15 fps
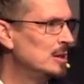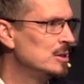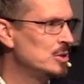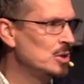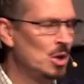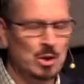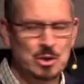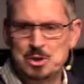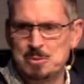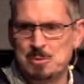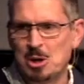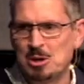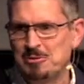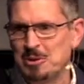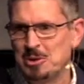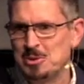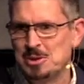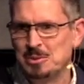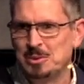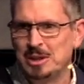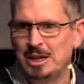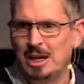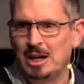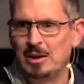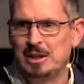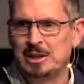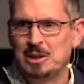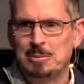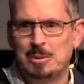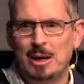and saw the smartphones that we
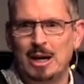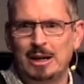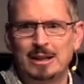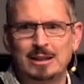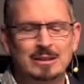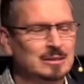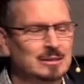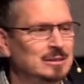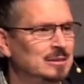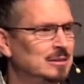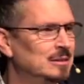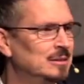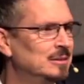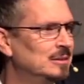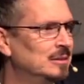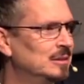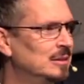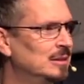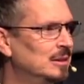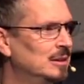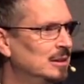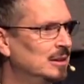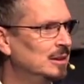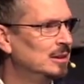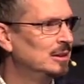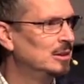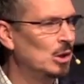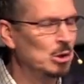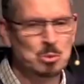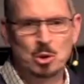carry in our pocket.
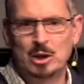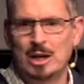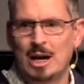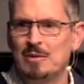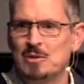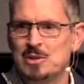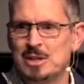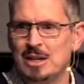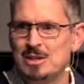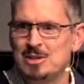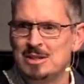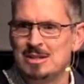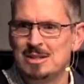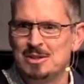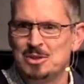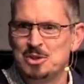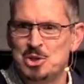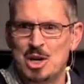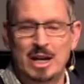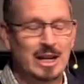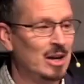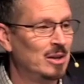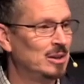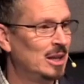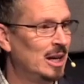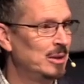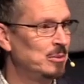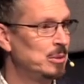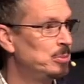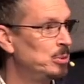No more conversations in the checkout
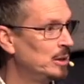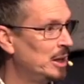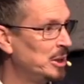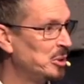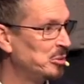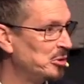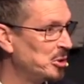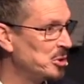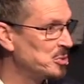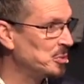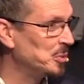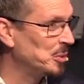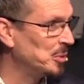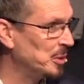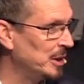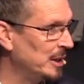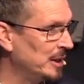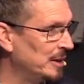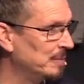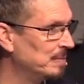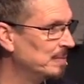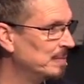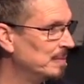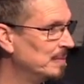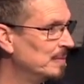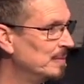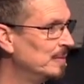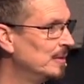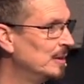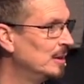line. We pull out our phones when we're waiting.
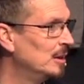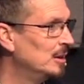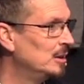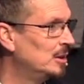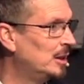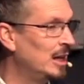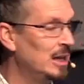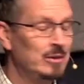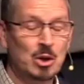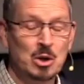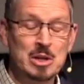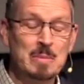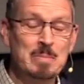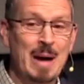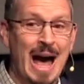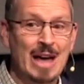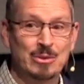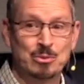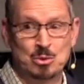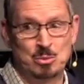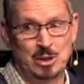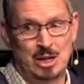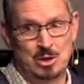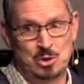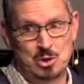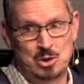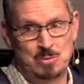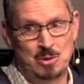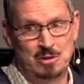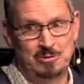You can't even go to the bathroom
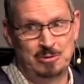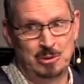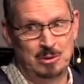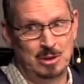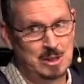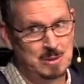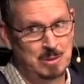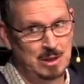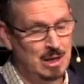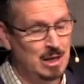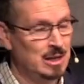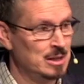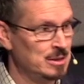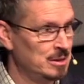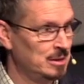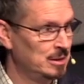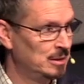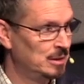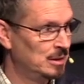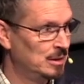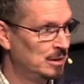without your smartphone, let's be honest.